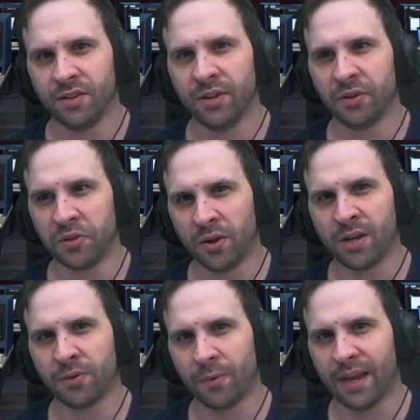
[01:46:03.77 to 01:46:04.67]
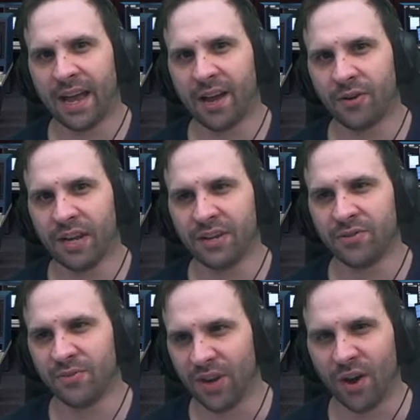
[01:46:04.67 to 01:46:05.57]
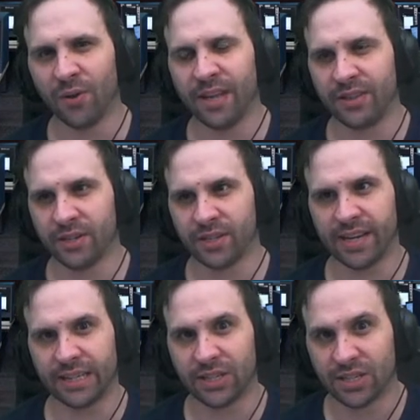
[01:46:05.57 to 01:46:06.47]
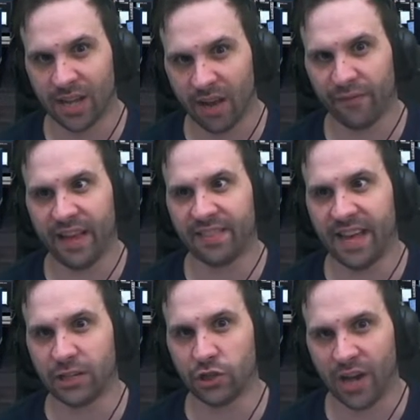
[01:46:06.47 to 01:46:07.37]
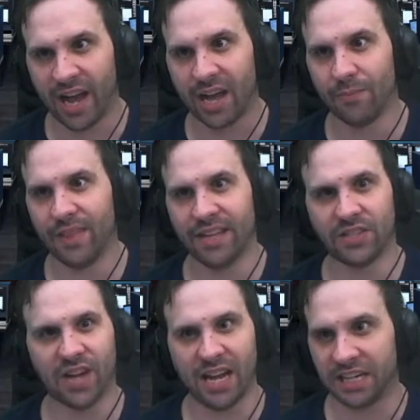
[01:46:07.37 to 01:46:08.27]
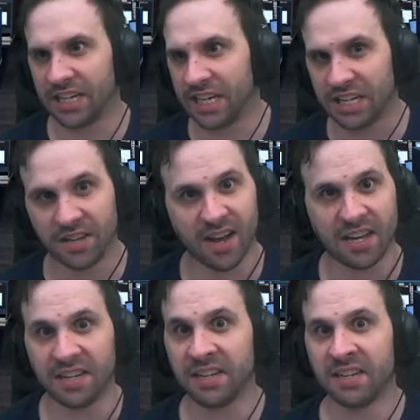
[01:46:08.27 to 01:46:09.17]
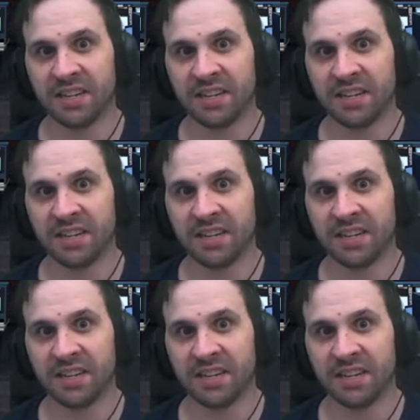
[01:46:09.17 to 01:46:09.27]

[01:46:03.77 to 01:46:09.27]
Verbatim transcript: know you're on your way out, and you know that there's like stuff at that job that's not gonna get done.